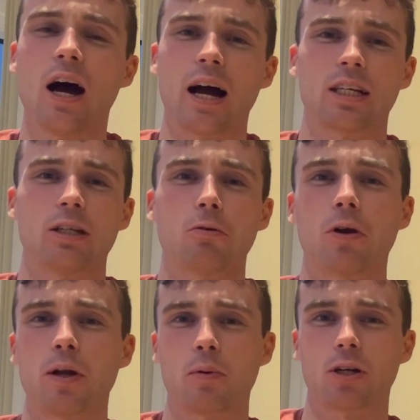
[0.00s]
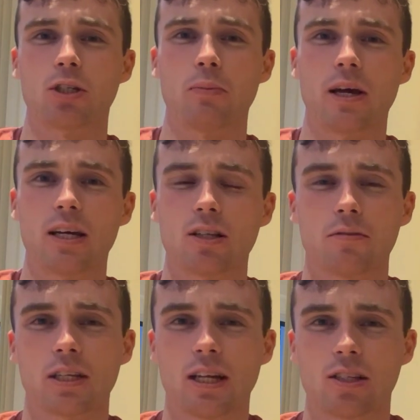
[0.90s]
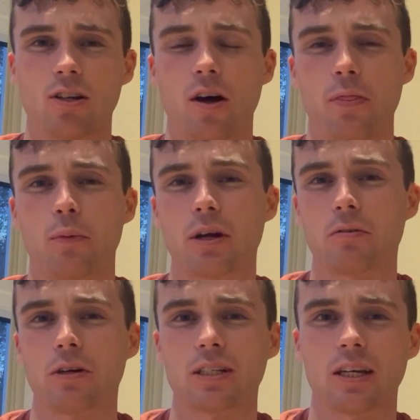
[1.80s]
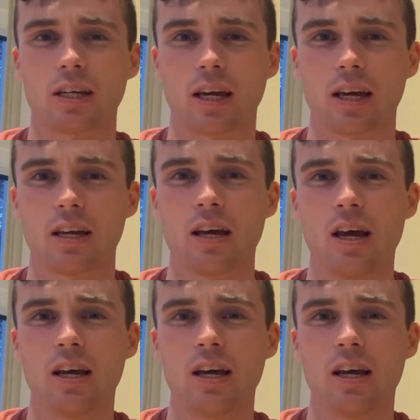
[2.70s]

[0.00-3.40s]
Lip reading: actually running a personal best. Obviously, that's not the way to run a 10K.